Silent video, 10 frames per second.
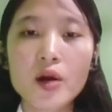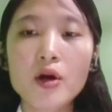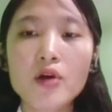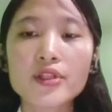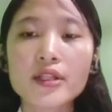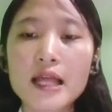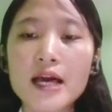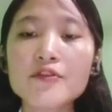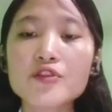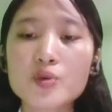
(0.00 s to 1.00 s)
about the
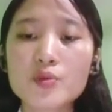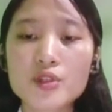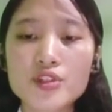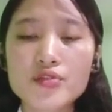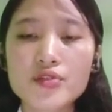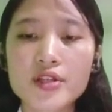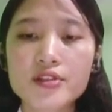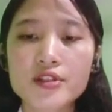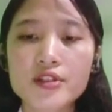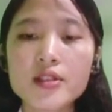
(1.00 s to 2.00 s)
lab
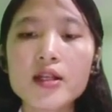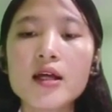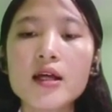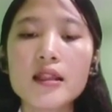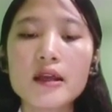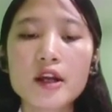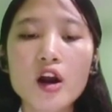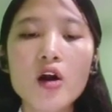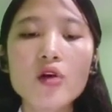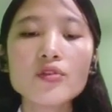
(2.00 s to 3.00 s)
demonstration, like
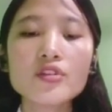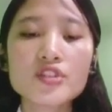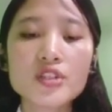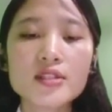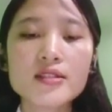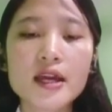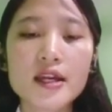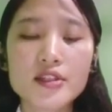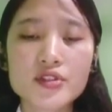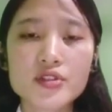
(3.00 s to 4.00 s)
how the chest
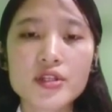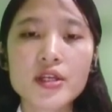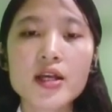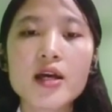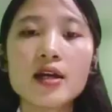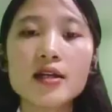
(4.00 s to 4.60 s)
x-ray